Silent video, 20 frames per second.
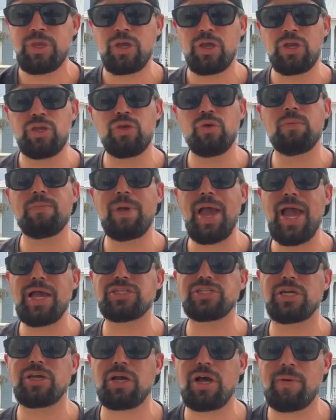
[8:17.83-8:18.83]
can you
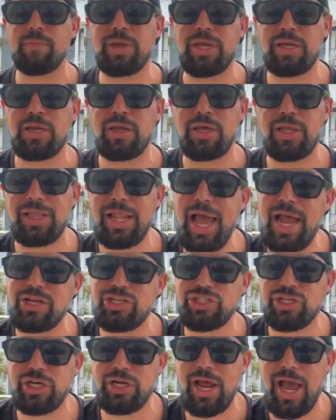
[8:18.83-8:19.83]
imagine coming
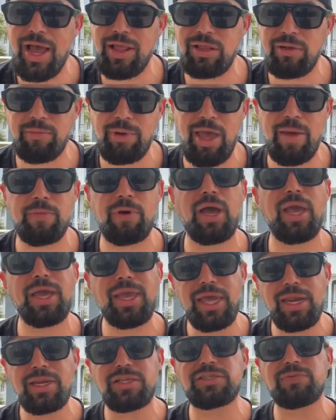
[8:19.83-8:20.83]
last year to Alabama and
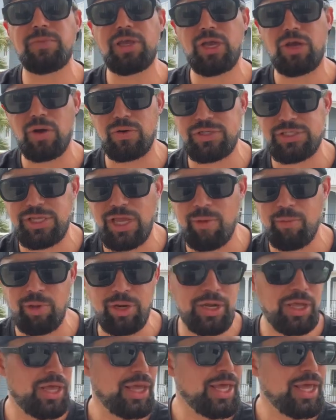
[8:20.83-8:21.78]
getting to meet Coach Saban,